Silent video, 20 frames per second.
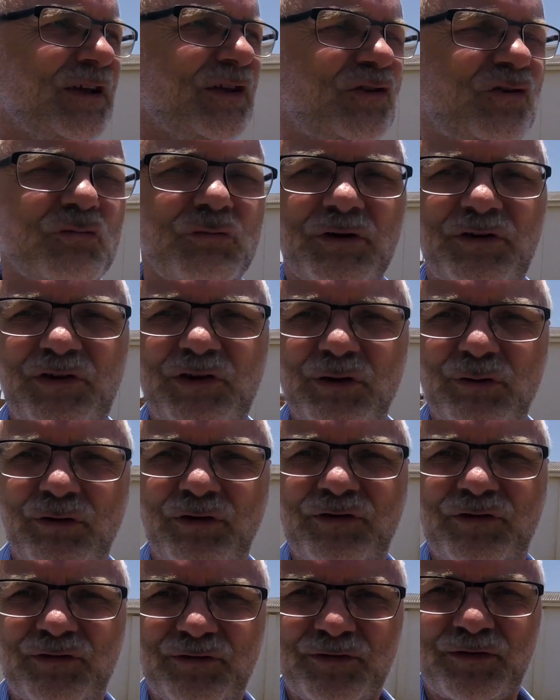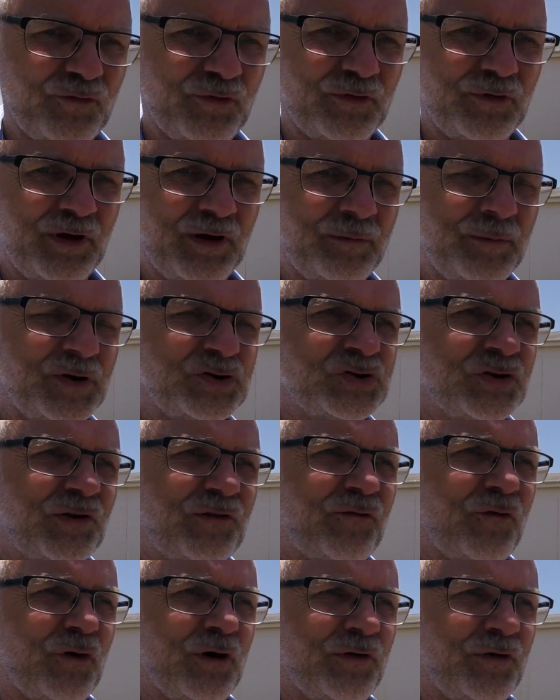to reduce emissions
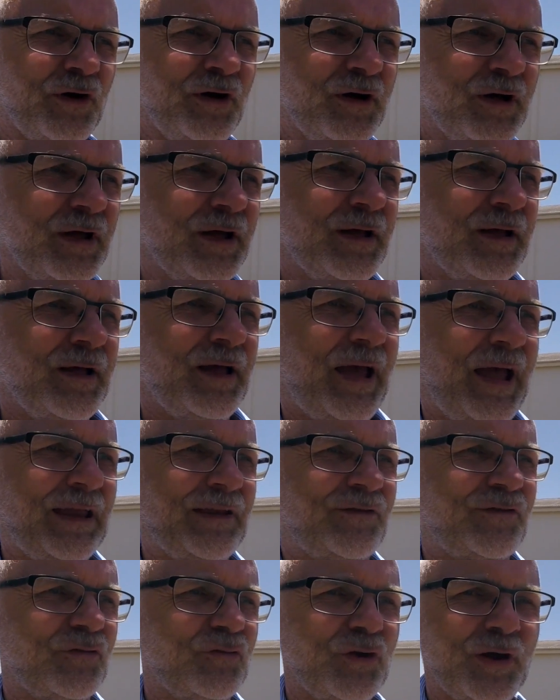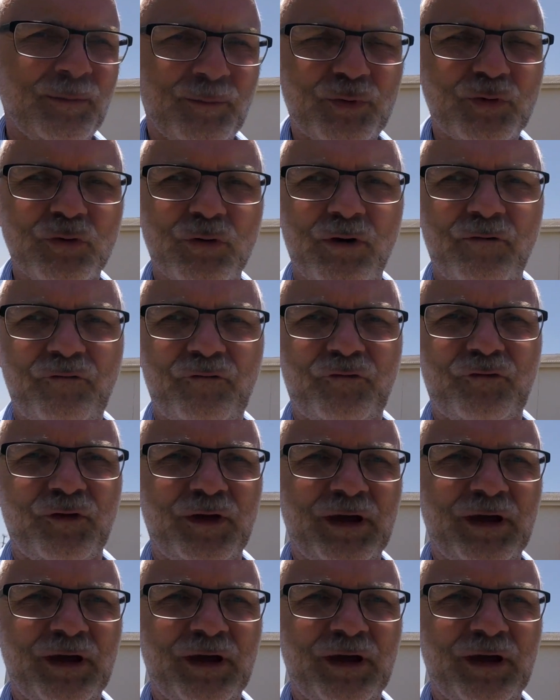further and to improve